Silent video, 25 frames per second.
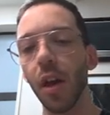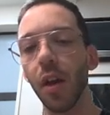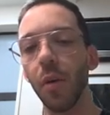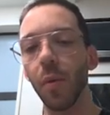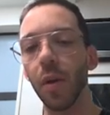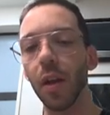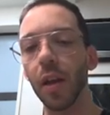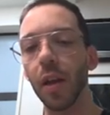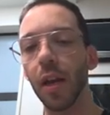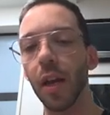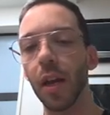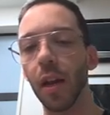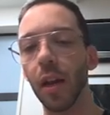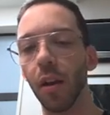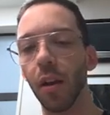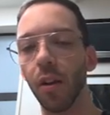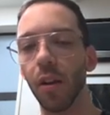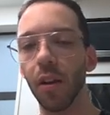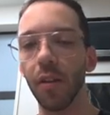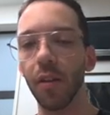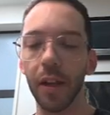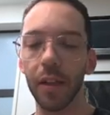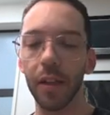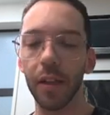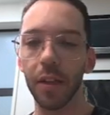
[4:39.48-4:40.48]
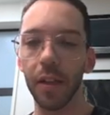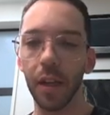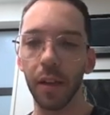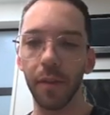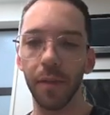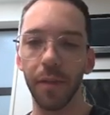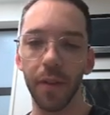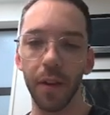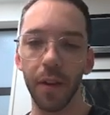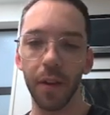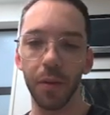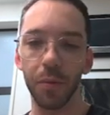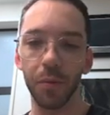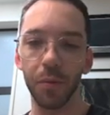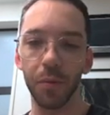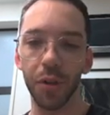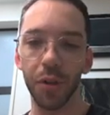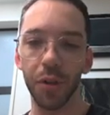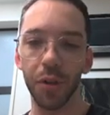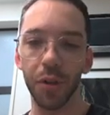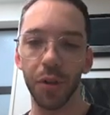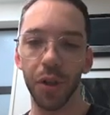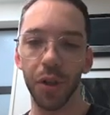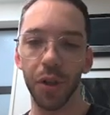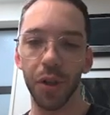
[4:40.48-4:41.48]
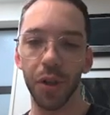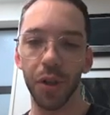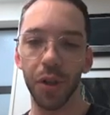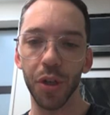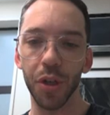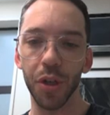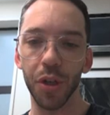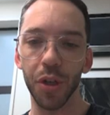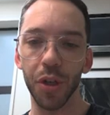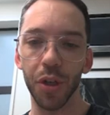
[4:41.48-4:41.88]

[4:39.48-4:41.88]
We get a lot of actinic field change.